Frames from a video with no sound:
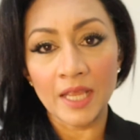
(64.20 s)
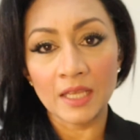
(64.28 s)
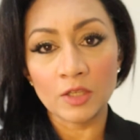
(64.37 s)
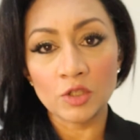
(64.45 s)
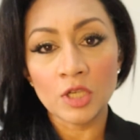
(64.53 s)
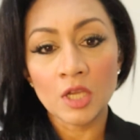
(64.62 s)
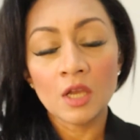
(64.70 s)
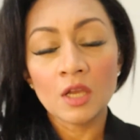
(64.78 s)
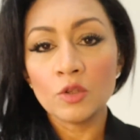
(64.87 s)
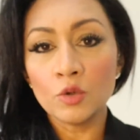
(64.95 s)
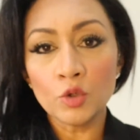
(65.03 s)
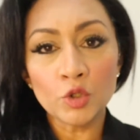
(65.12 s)
age,
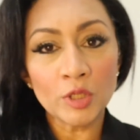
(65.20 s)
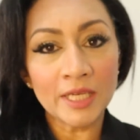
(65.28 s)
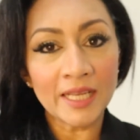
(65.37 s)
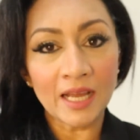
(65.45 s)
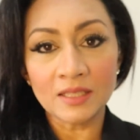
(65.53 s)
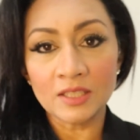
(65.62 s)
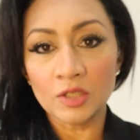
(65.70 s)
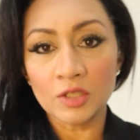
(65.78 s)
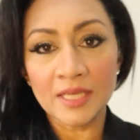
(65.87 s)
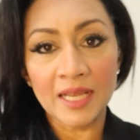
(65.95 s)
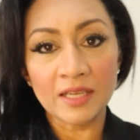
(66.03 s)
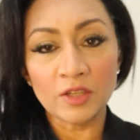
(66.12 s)
usually
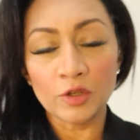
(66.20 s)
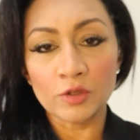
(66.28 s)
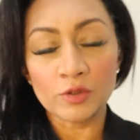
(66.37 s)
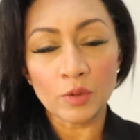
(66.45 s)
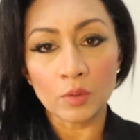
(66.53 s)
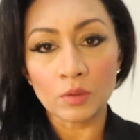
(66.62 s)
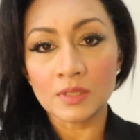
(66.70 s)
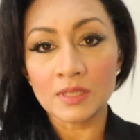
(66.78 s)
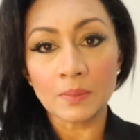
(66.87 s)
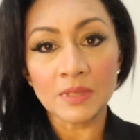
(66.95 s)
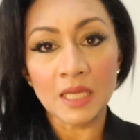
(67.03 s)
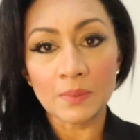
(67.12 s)
under 10 years old,
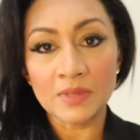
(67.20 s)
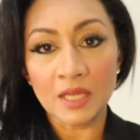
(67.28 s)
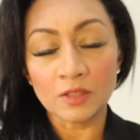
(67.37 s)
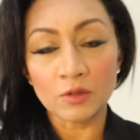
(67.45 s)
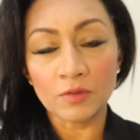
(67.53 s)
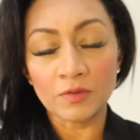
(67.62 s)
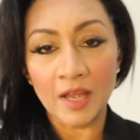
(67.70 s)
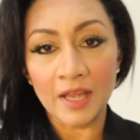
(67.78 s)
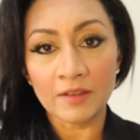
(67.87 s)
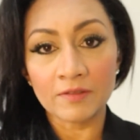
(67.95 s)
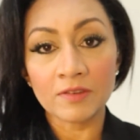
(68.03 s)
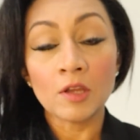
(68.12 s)
sometimes under
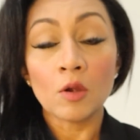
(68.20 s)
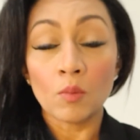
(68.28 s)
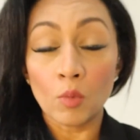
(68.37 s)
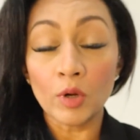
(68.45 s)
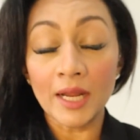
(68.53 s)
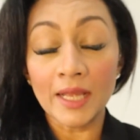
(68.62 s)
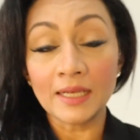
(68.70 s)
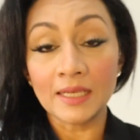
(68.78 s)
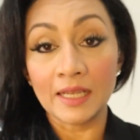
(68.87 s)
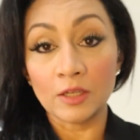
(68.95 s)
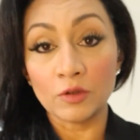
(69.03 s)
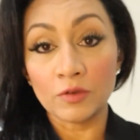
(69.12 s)
five, more
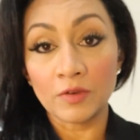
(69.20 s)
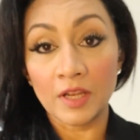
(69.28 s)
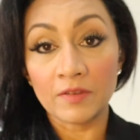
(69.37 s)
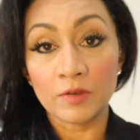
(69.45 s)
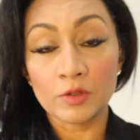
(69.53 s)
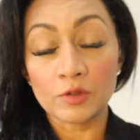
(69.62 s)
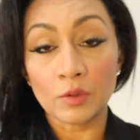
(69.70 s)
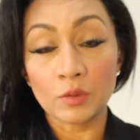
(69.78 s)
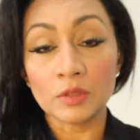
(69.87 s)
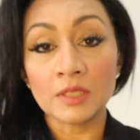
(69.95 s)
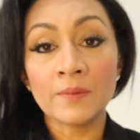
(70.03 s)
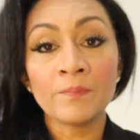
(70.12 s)
likely under five years
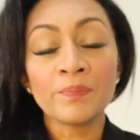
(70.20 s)
old.